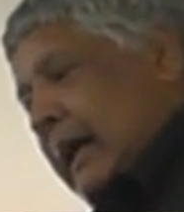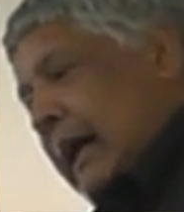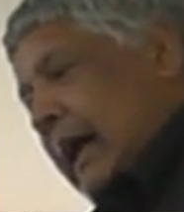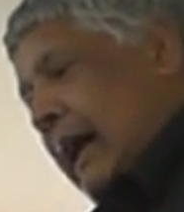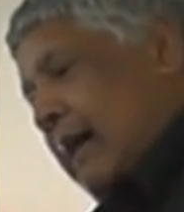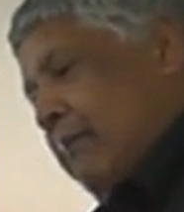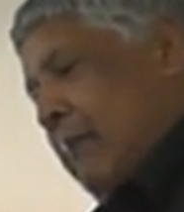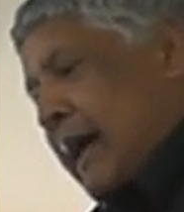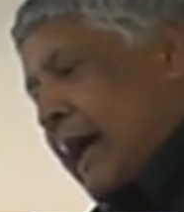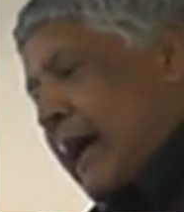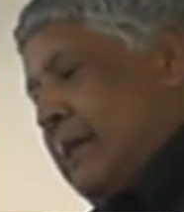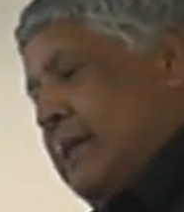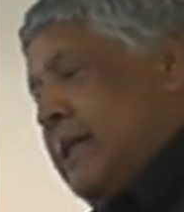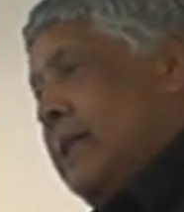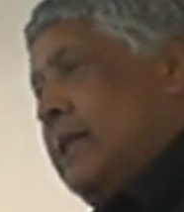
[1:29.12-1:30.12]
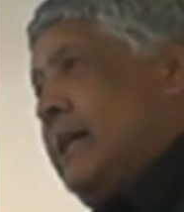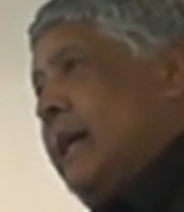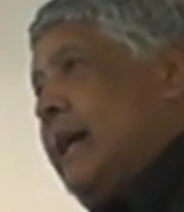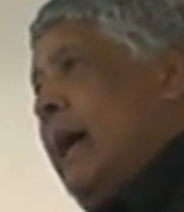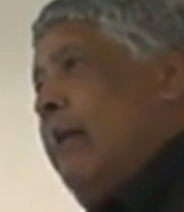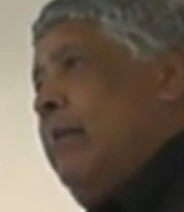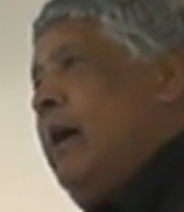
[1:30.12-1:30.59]
My ancestor
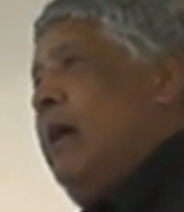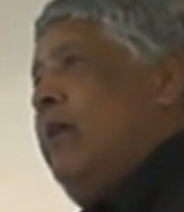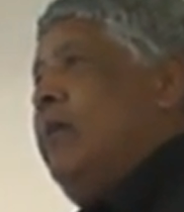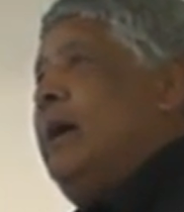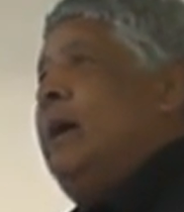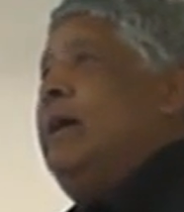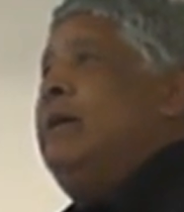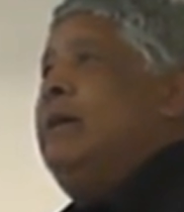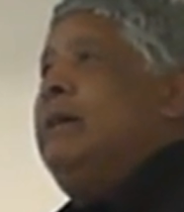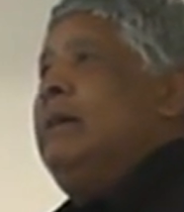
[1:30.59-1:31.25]
came over